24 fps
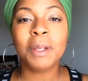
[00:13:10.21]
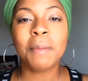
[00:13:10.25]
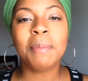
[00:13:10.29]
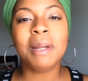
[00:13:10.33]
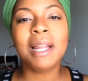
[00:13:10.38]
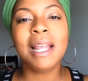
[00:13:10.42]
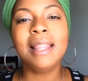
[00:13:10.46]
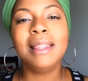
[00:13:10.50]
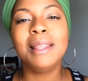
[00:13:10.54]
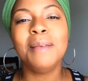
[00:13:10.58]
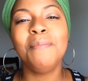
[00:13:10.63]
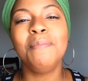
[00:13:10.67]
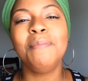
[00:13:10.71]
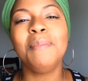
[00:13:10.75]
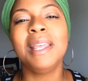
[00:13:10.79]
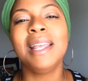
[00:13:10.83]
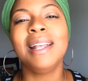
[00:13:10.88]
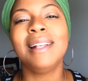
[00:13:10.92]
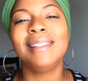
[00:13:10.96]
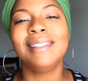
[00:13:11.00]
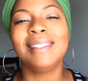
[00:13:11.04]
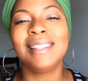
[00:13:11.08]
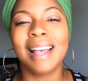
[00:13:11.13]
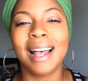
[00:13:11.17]
But in the
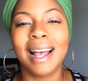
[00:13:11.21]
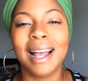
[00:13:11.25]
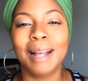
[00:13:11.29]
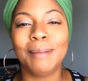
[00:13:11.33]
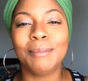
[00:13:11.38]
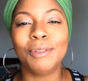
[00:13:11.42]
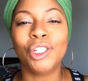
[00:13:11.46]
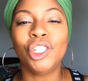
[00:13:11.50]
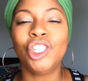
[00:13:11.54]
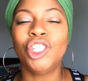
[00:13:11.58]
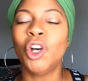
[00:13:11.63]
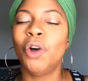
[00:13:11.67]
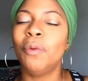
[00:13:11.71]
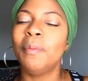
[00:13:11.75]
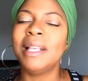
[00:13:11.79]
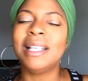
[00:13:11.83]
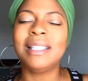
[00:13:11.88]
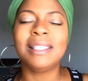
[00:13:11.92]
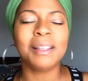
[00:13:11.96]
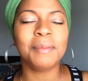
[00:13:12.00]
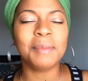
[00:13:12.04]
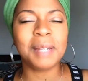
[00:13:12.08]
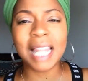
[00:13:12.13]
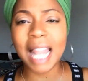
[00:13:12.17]
meantime, show me
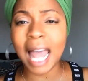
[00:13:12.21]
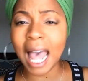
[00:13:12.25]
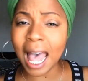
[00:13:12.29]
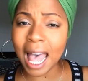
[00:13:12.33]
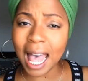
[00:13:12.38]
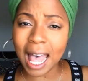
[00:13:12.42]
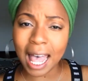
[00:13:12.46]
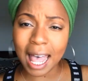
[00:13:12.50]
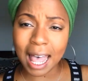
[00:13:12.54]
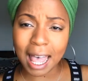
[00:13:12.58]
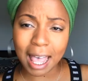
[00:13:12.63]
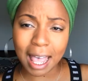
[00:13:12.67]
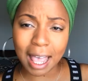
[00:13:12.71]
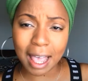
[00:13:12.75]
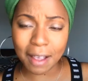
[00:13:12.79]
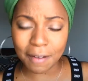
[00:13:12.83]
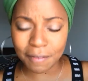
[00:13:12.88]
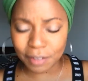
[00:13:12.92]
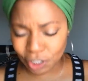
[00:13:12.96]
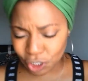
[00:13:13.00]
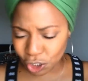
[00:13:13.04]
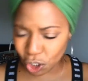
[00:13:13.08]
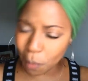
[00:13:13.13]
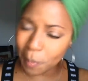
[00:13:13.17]
some love.
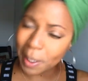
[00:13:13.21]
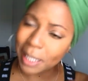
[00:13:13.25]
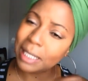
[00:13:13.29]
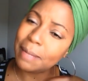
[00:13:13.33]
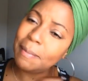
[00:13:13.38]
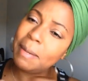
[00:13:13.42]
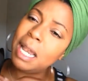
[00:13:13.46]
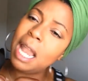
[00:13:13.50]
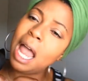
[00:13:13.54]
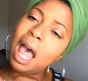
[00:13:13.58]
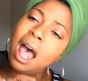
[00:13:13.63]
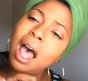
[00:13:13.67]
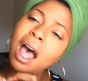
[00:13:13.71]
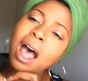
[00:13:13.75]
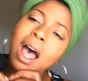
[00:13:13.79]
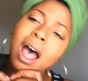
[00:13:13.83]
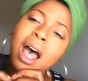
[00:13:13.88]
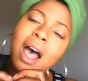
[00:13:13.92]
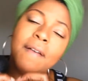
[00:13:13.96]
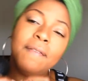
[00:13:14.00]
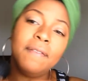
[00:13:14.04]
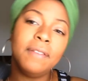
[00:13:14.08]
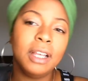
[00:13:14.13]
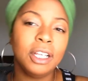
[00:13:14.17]
Show me some
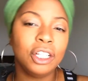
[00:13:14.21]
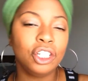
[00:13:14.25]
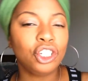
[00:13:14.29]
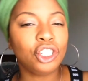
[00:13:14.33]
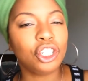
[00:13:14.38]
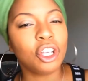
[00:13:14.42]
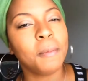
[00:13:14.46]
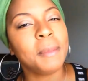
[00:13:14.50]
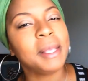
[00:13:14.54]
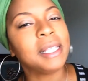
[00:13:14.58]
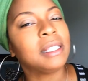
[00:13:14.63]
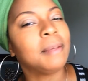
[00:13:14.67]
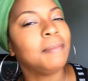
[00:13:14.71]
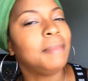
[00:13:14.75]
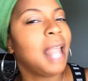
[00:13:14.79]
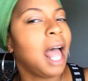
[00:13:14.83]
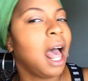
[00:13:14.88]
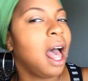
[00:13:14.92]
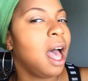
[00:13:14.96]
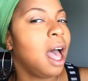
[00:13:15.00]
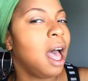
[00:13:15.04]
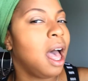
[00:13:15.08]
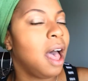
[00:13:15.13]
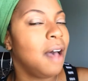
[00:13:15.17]
love. Show me some
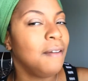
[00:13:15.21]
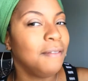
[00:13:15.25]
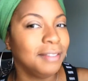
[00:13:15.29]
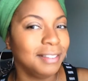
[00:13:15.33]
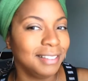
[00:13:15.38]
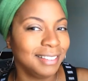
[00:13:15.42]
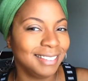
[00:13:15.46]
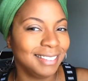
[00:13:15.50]
love.